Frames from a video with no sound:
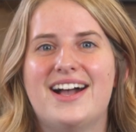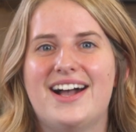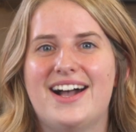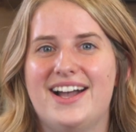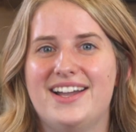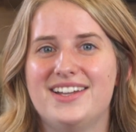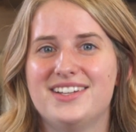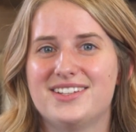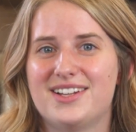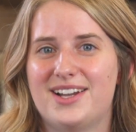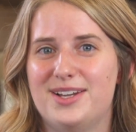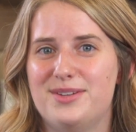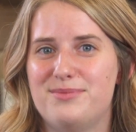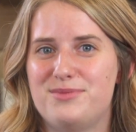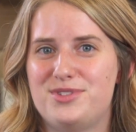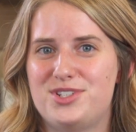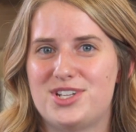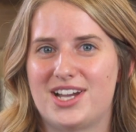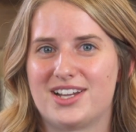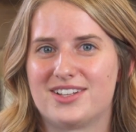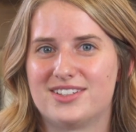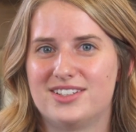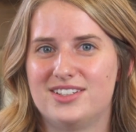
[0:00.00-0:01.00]
Hi, I'm
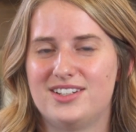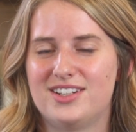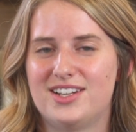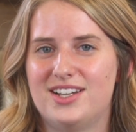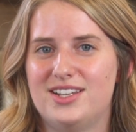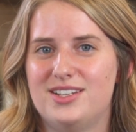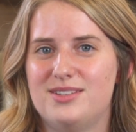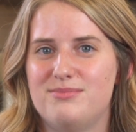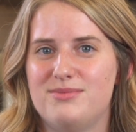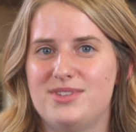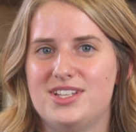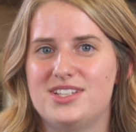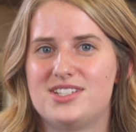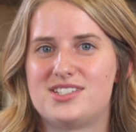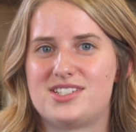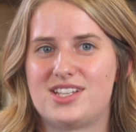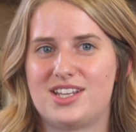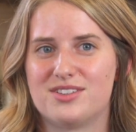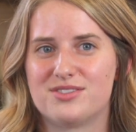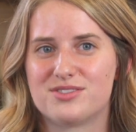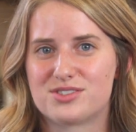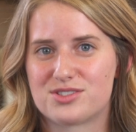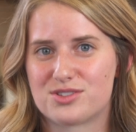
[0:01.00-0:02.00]
Jaclyn. I am the
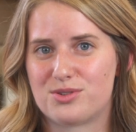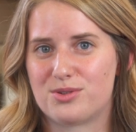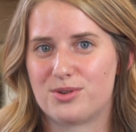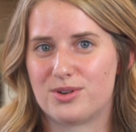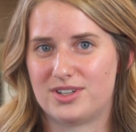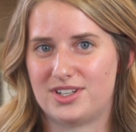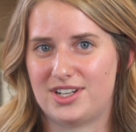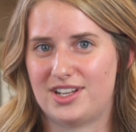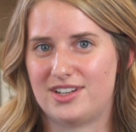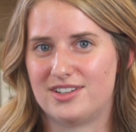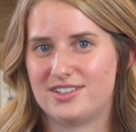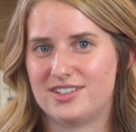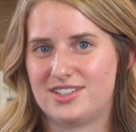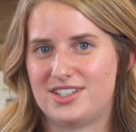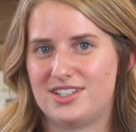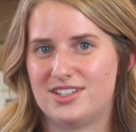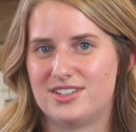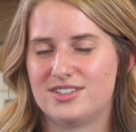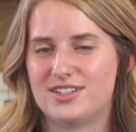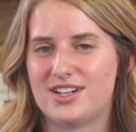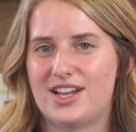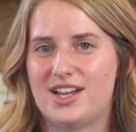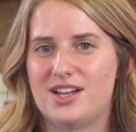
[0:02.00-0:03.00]
sales coordinator
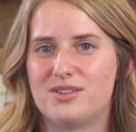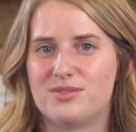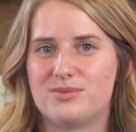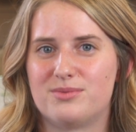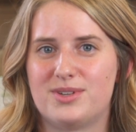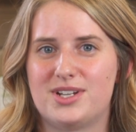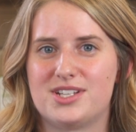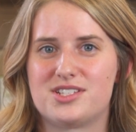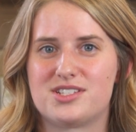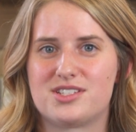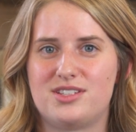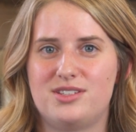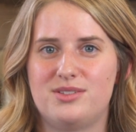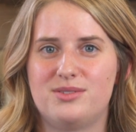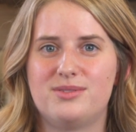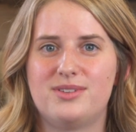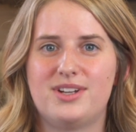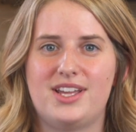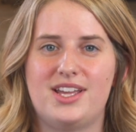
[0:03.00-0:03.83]
here at Rescue,